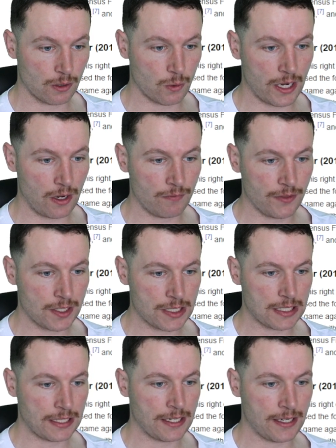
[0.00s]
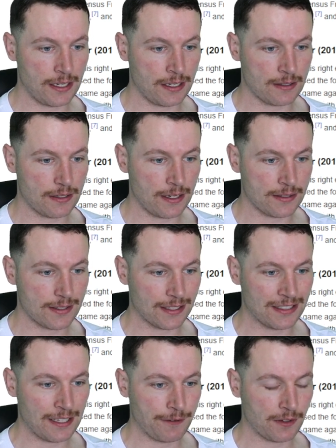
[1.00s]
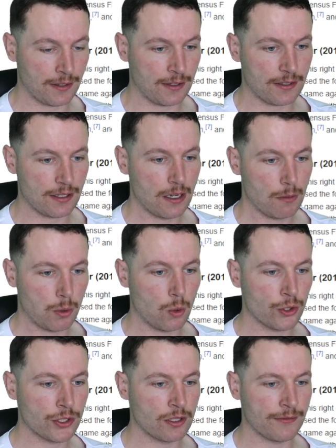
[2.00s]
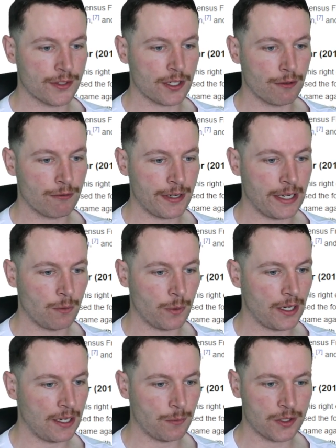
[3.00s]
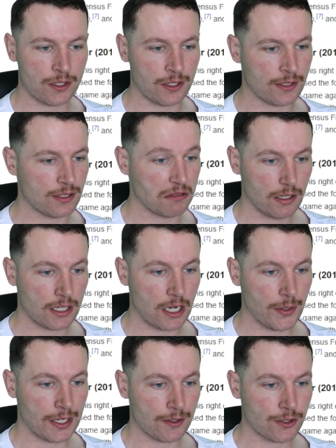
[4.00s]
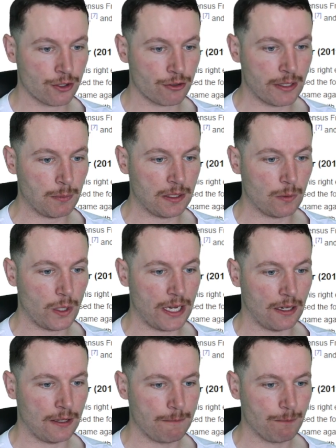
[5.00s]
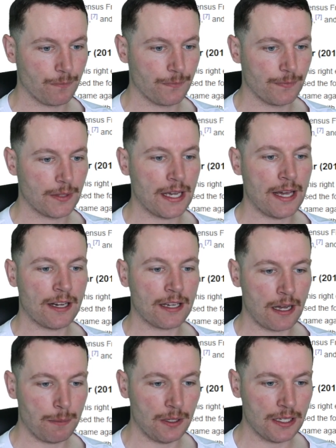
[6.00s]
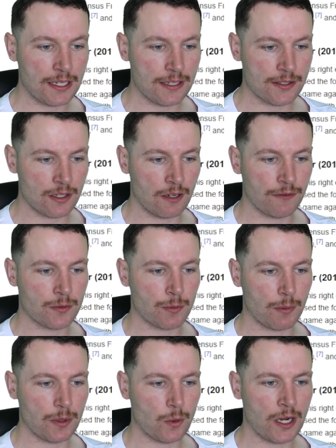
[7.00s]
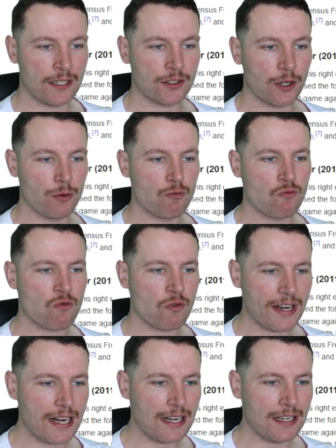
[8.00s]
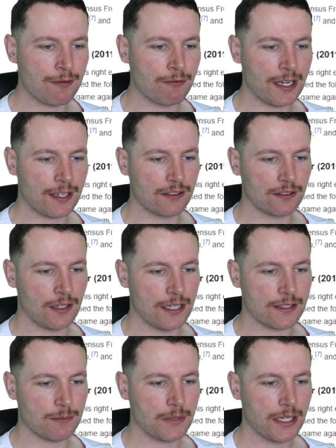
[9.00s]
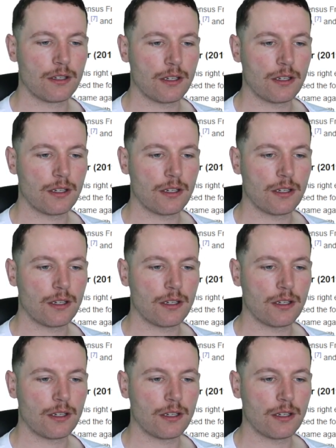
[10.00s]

quite obviously a significant portion of his career where he was just going extremely well. Had a couple of years off. It's probably why I don't really recognize him.